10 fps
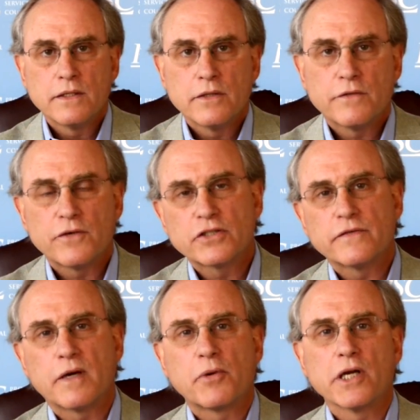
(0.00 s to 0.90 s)
The first of
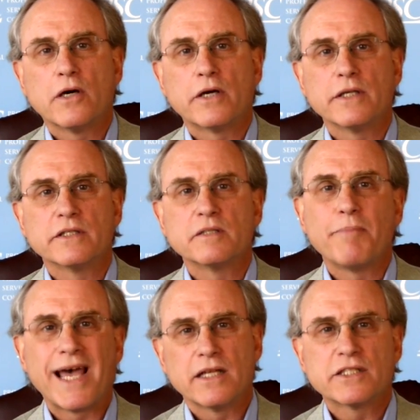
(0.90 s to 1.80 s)
our priorities is
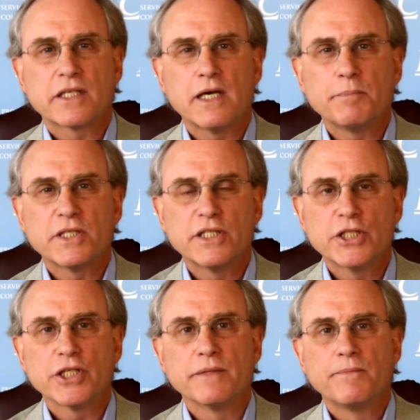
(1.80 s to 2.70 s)
balanced
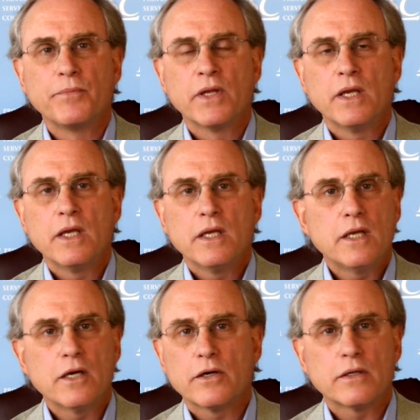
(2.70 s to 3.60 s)
competition.
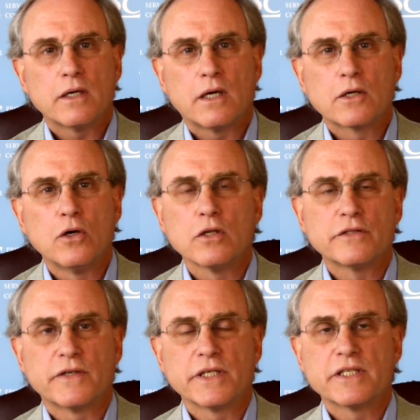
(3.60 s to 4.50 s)
Here, our goal is
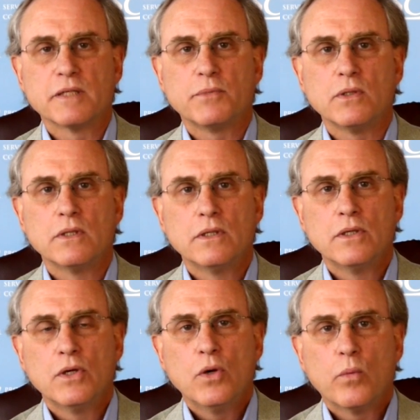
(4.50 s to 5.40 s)
very simple.
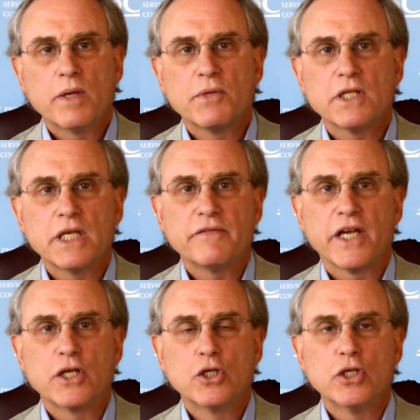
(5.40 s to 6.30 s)
We believe
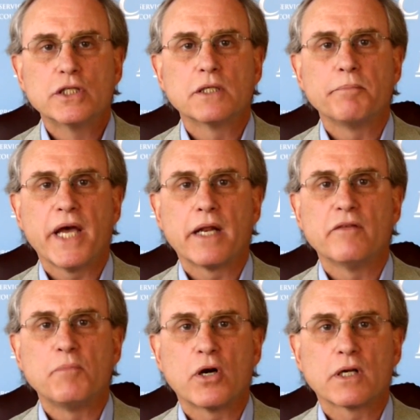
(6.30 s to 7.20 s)
a good
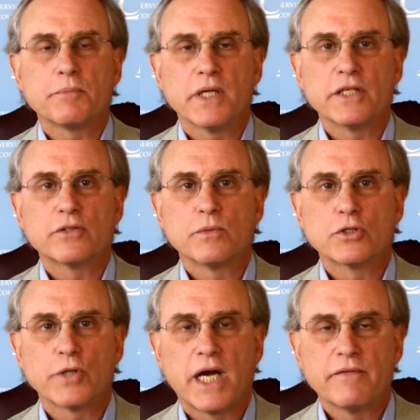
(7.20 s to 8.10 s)
competitive marketplace will
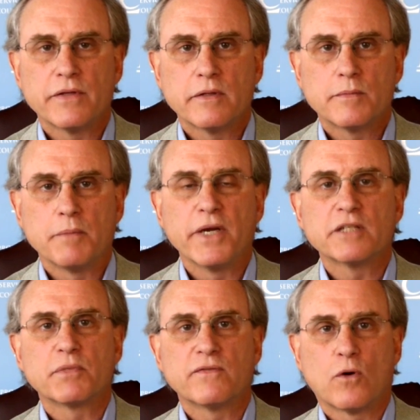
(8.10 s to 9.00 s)
drive the
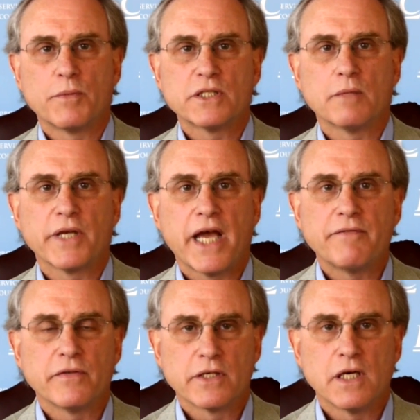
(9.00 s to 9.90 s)
best performance on
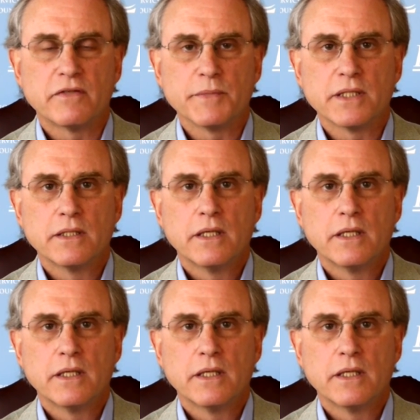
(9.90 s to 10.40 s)
behalf of the government.